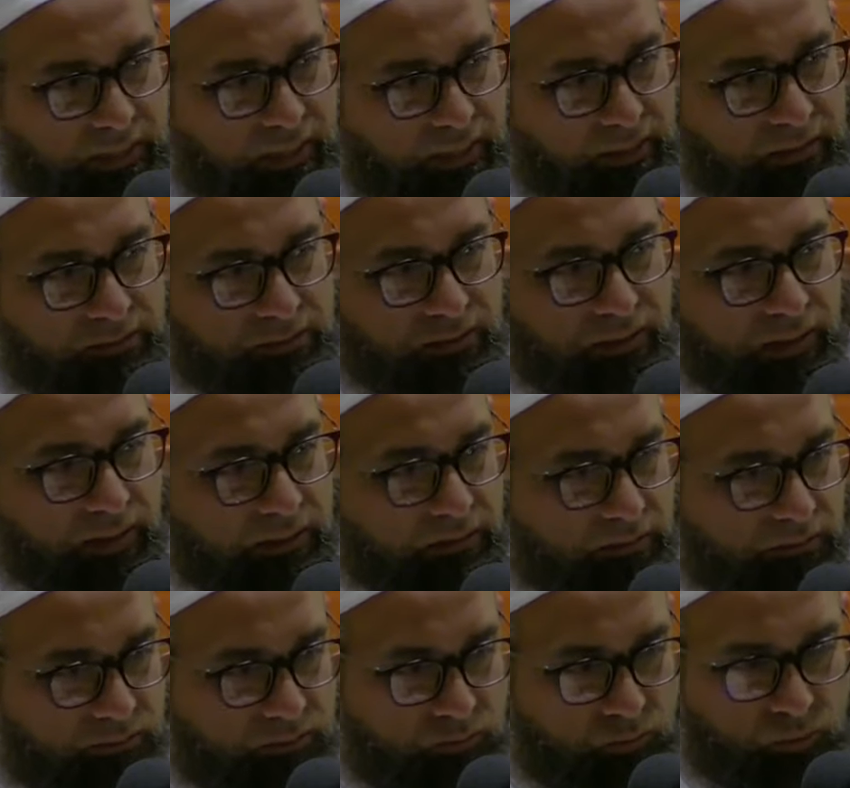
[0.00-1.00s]

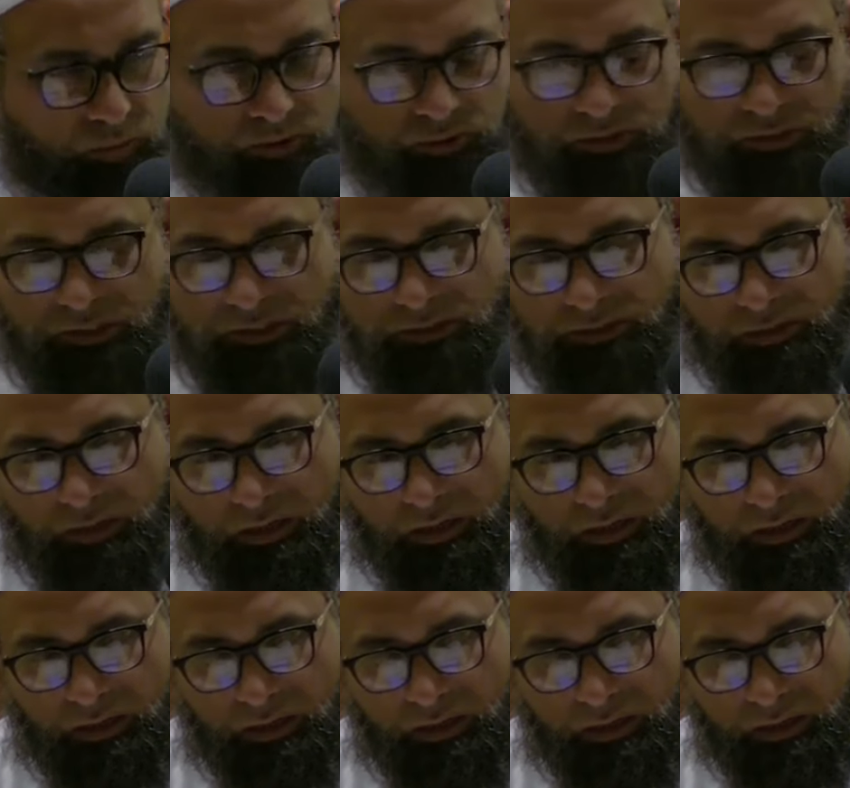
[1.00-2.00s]
and what she
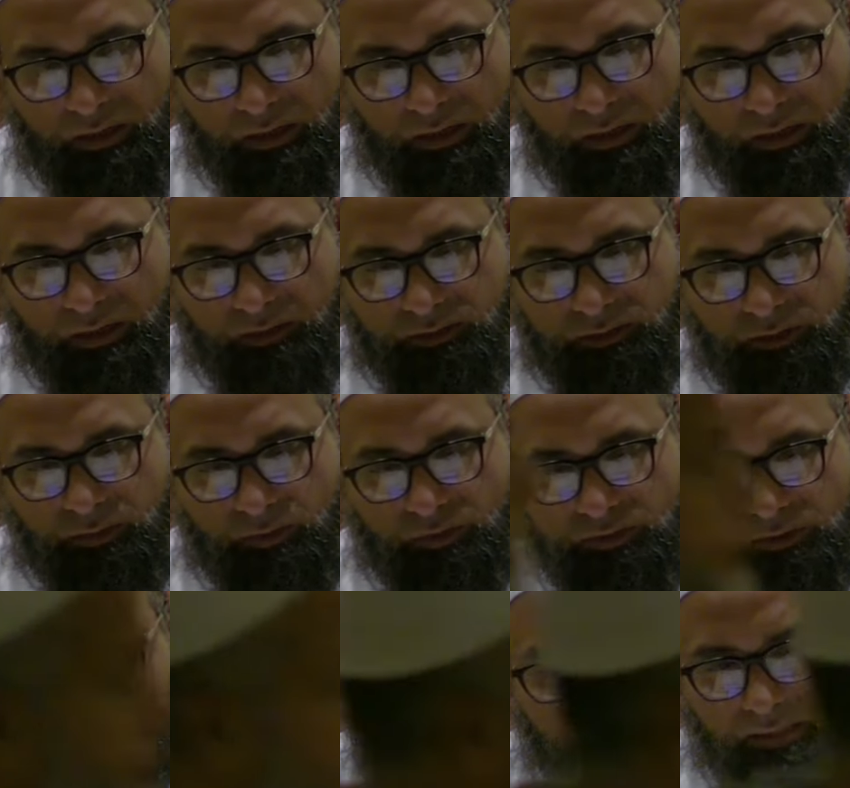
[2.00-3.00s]
saw, and she
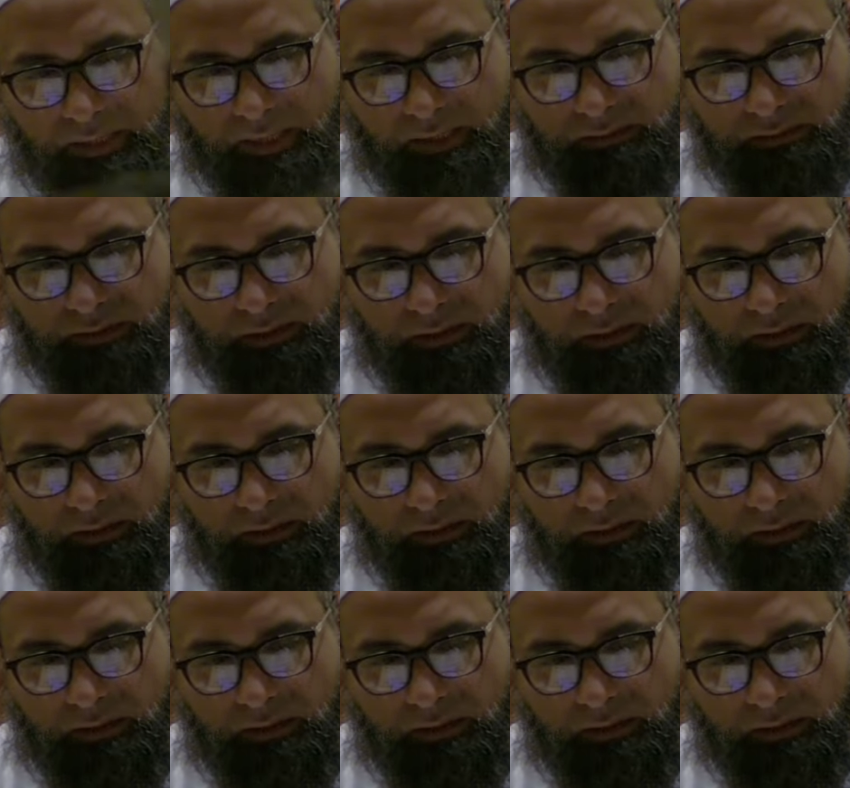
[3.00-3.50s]
would say that